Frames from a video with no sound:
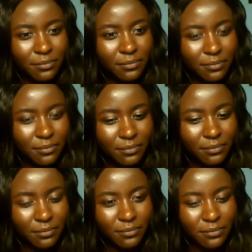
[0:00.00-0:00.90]

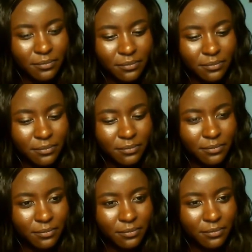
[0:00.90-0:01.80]

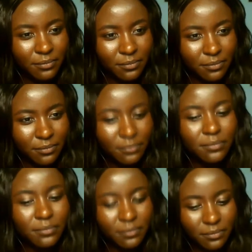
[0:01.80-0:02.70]

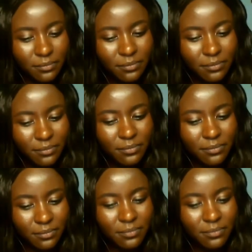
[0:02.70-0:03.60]

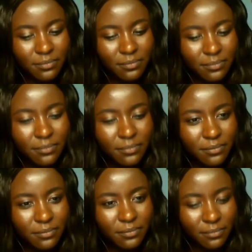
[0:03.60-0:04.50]

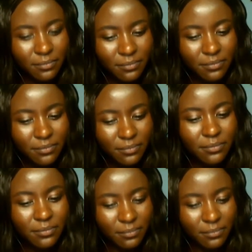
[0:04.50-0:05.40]

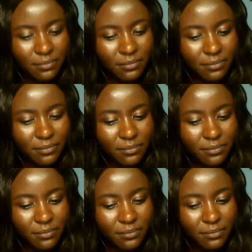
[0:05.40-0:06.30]

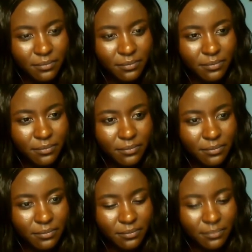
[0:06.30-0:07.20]

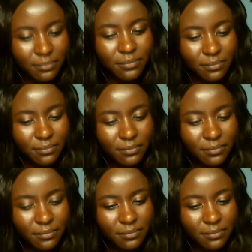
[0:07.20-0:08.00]
No words are spoken by the person on screen.